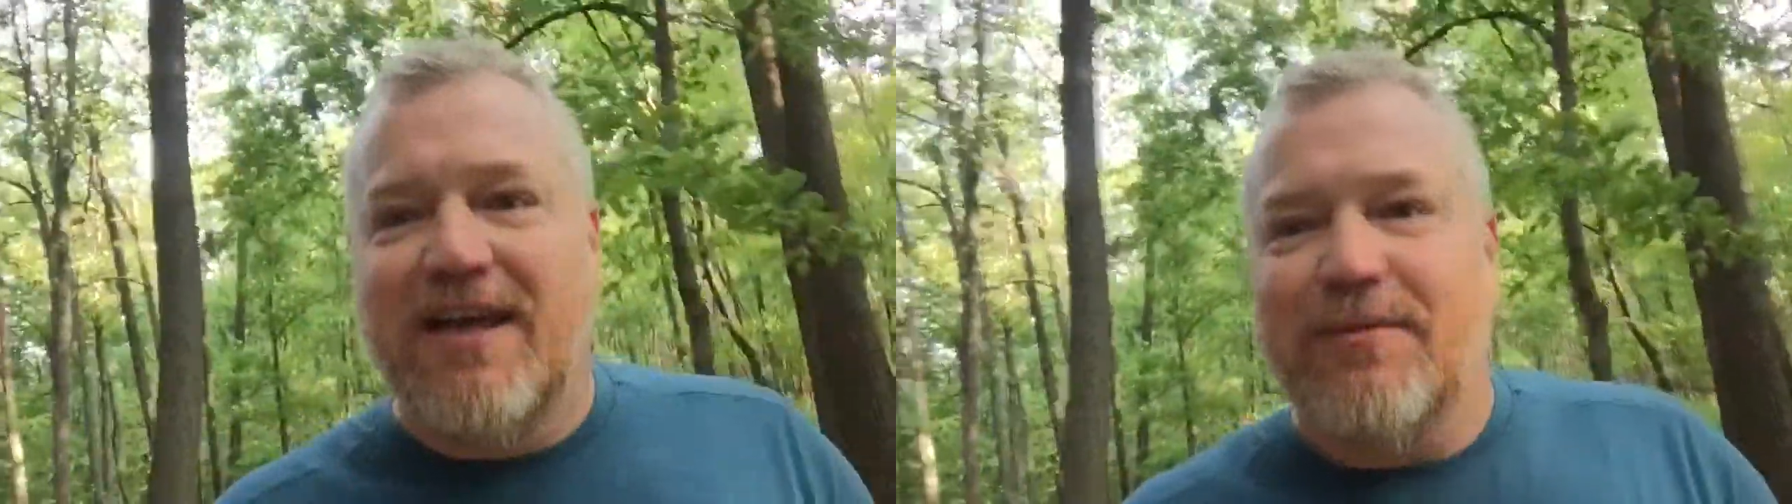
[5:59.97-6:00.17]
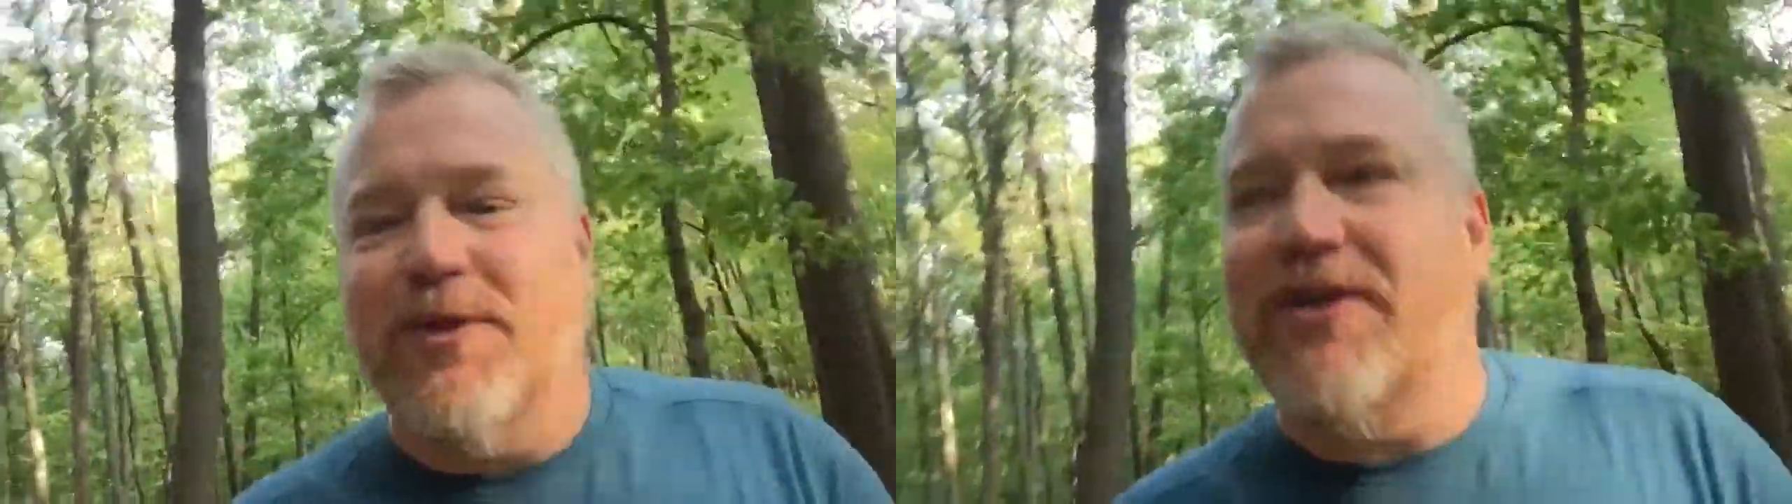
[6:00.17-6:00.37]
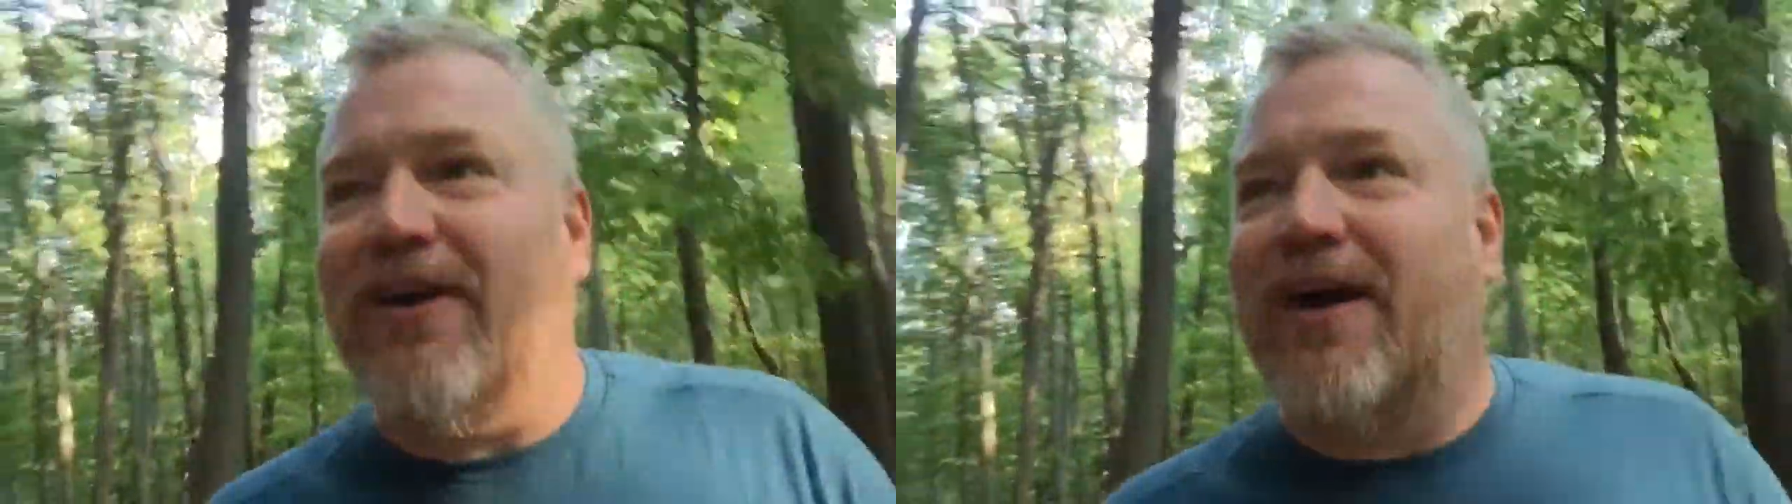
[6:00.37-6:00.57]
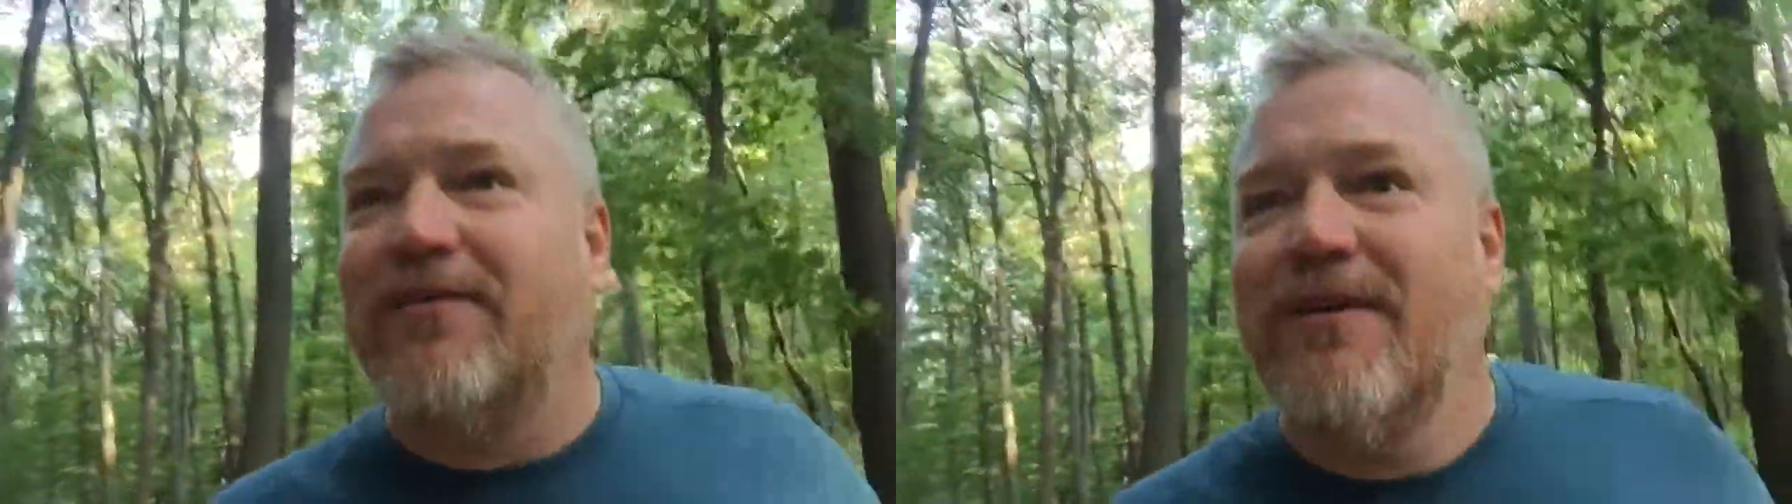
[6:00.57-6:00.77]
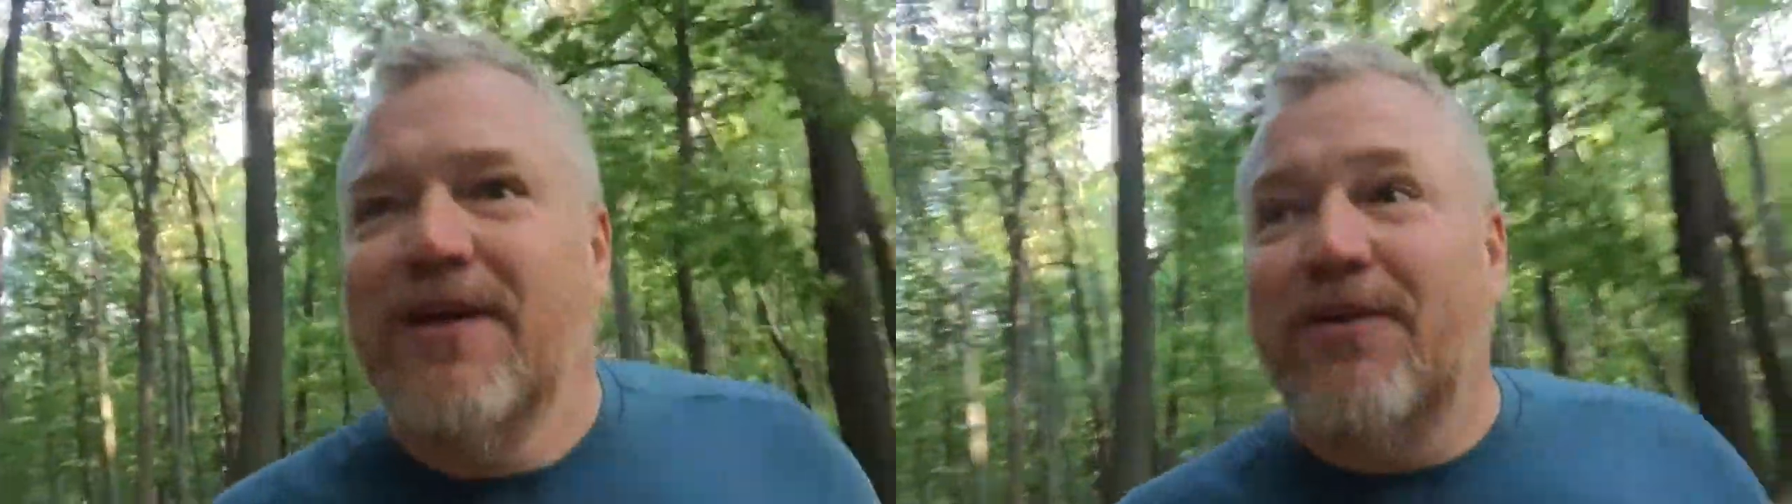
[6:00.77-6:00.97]
And when
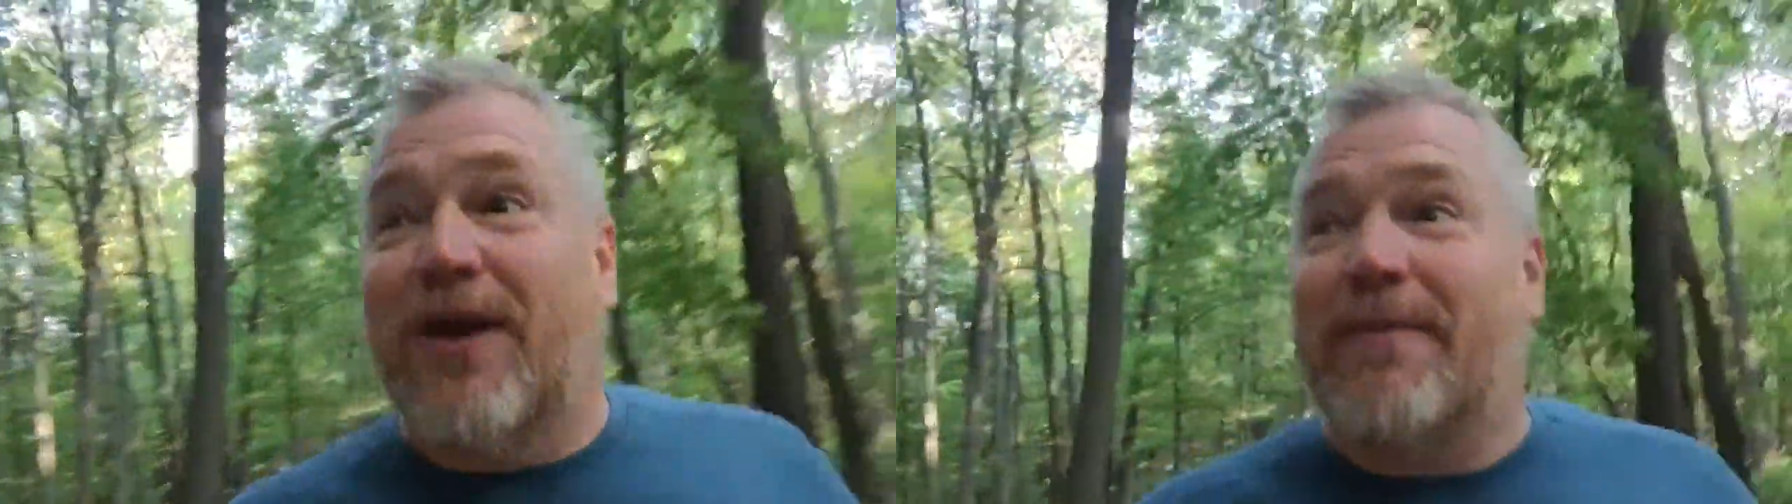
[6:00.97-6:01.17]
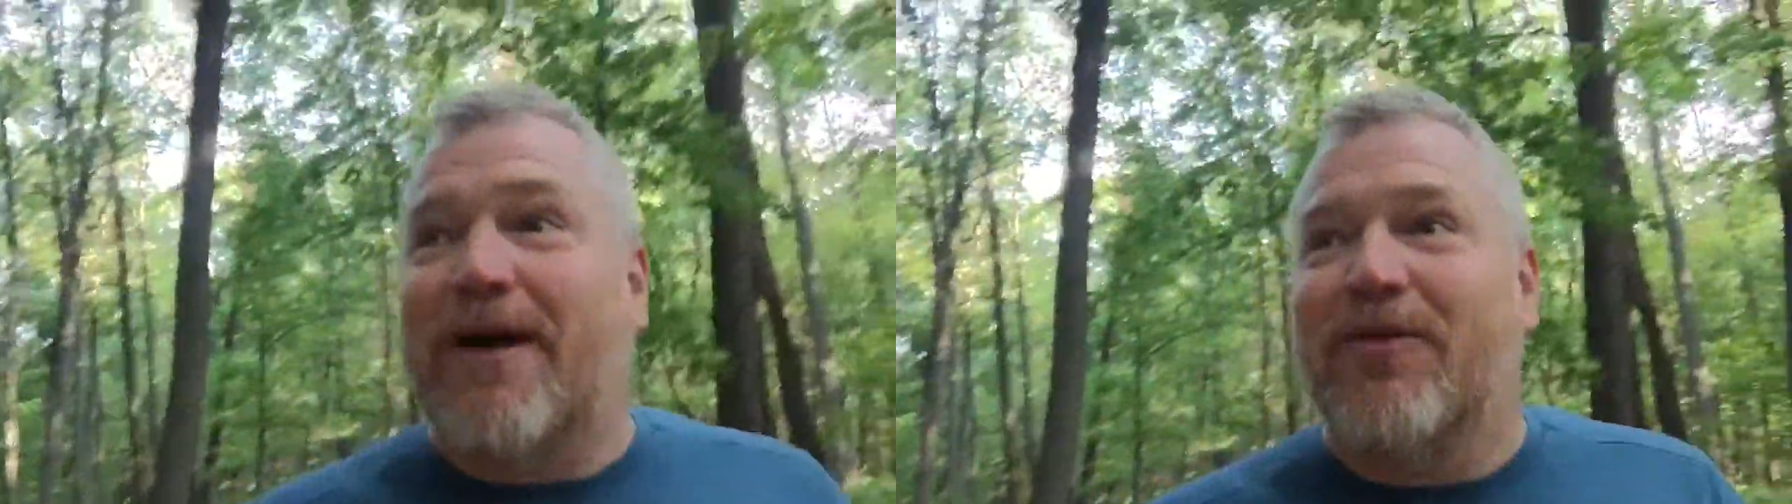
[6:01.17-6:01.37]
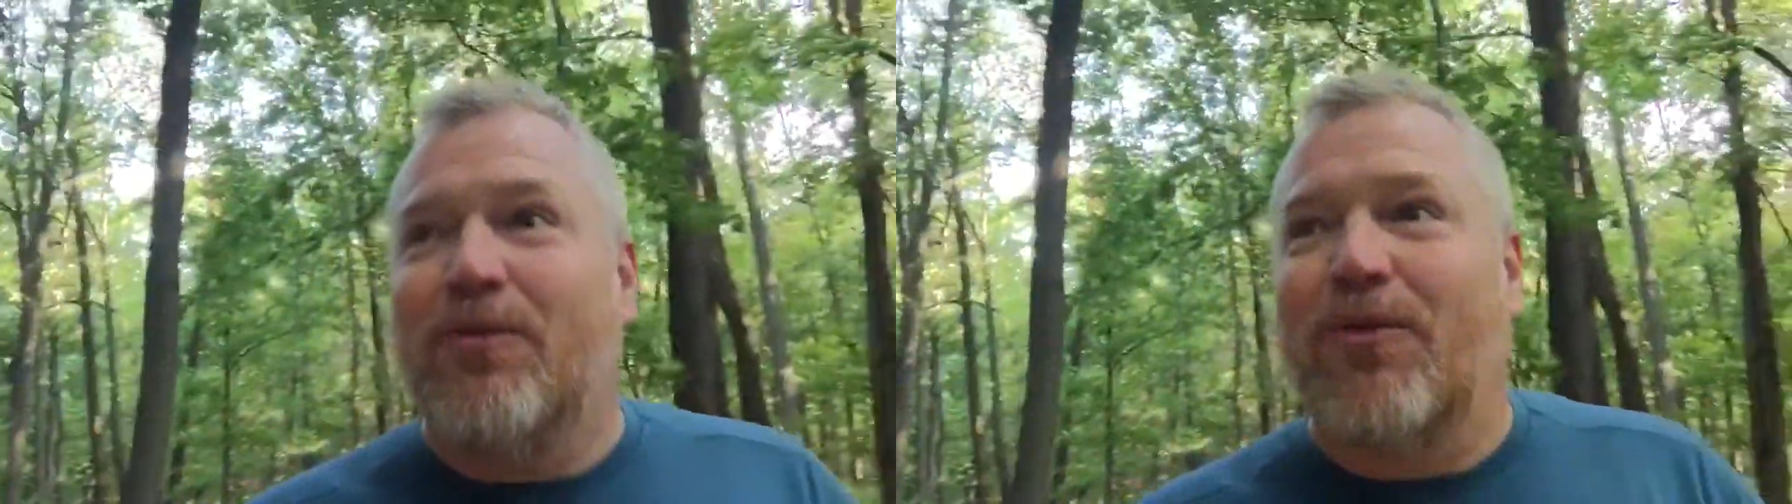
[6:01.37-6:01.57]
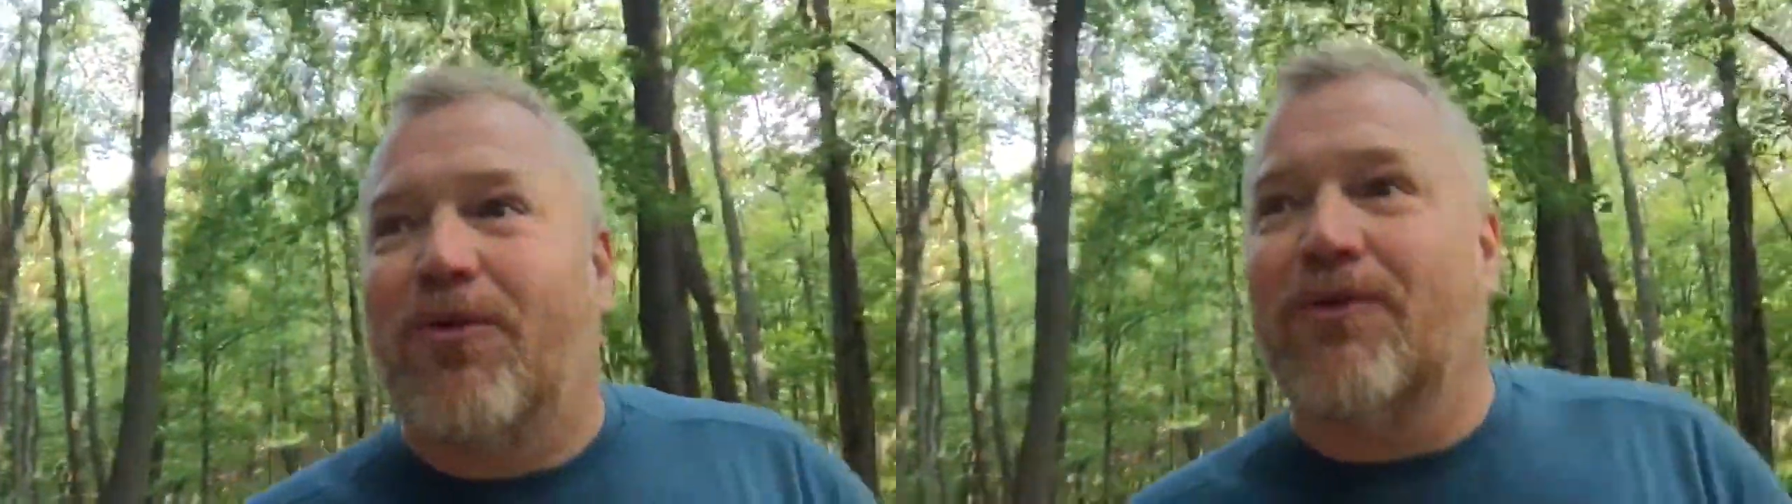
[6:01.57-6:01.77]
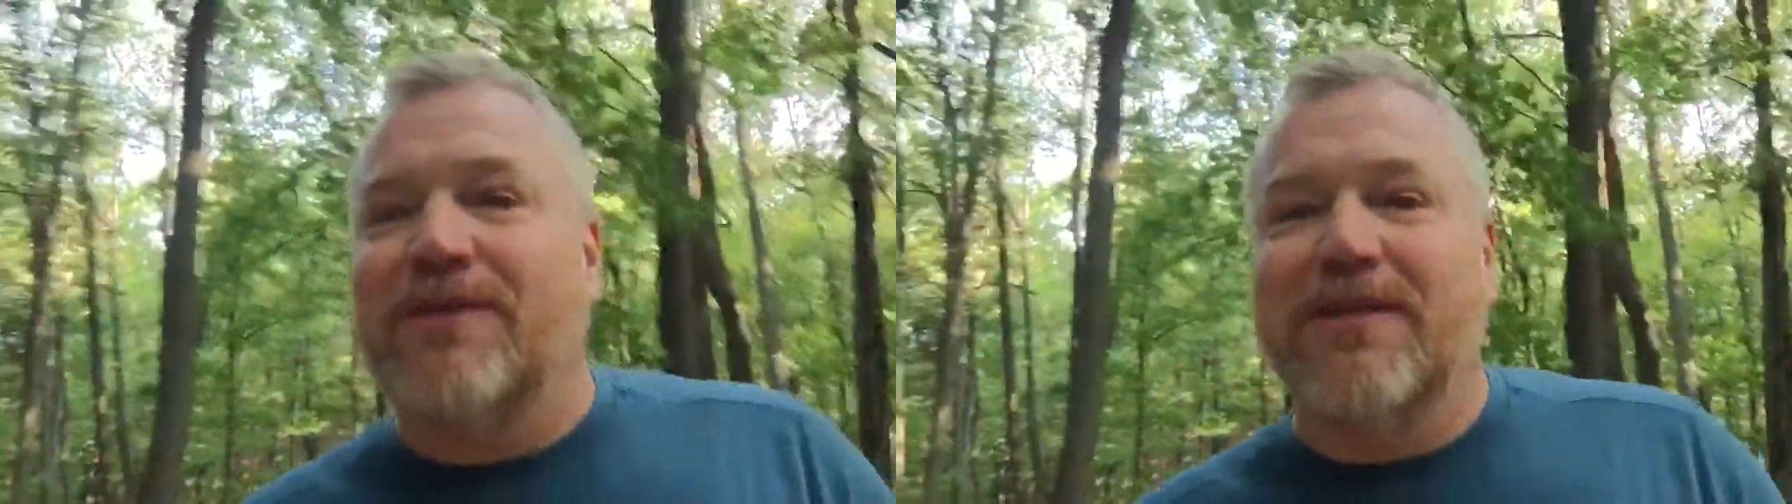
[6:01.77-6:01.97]
I'm out in the
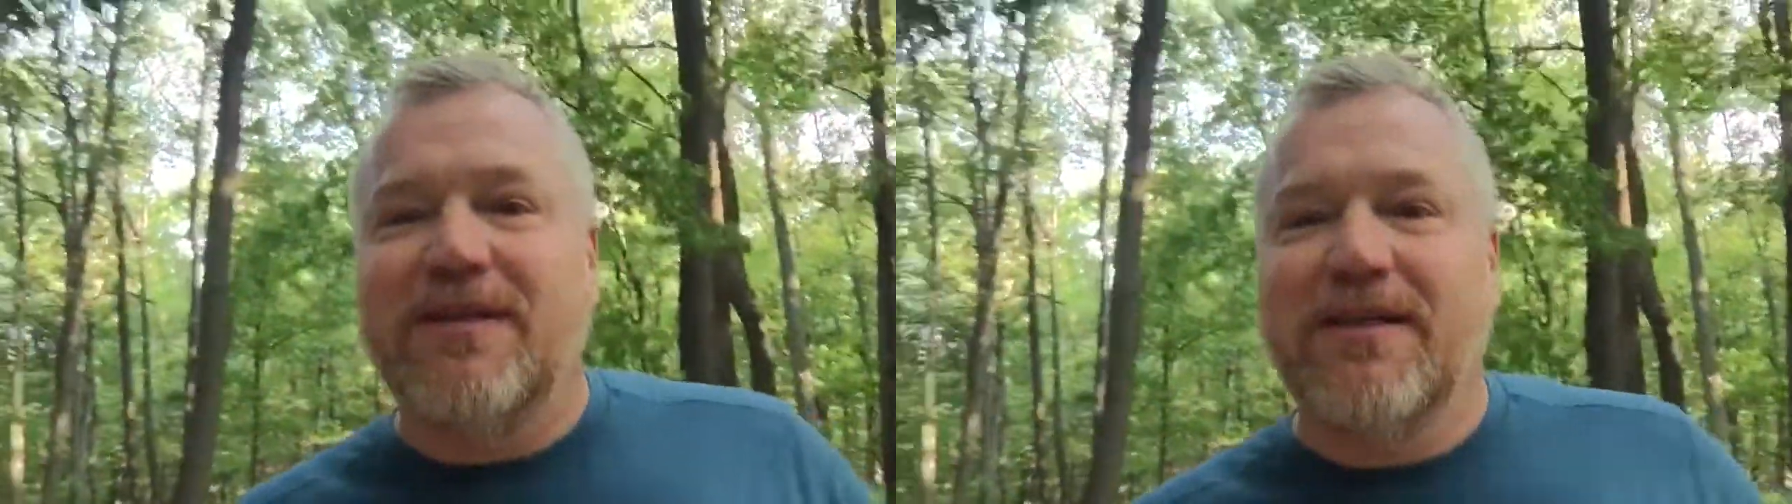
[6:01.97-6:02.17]
world,